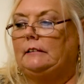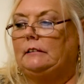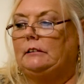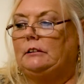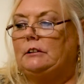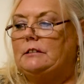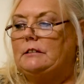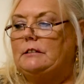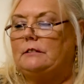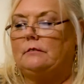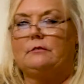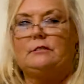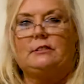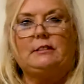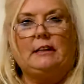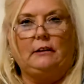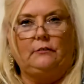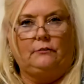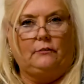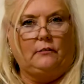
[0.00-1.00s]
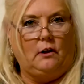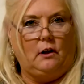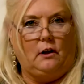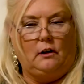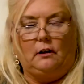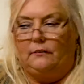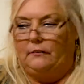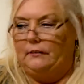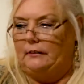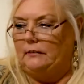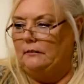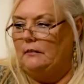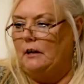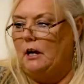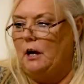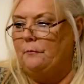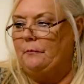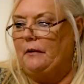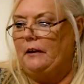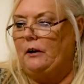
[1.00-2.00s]
just save all of it
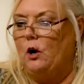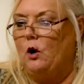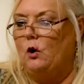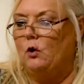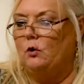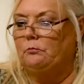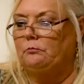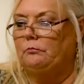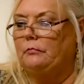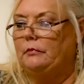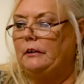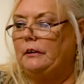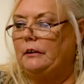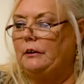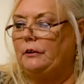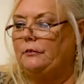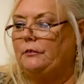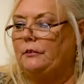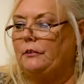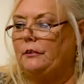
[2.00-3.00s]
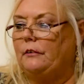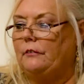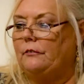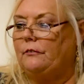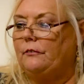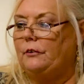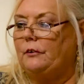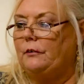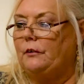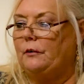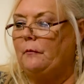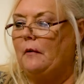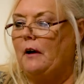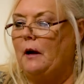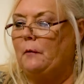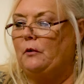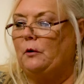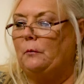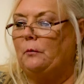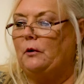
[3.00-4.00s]
up at home, for the
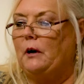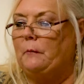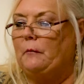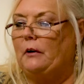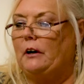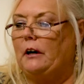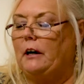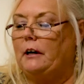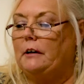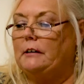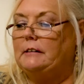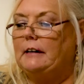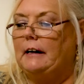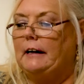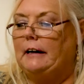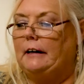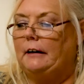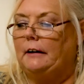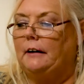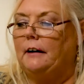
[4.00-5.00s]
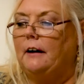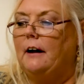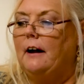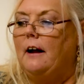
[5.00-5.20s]
mom or the primary caretaker.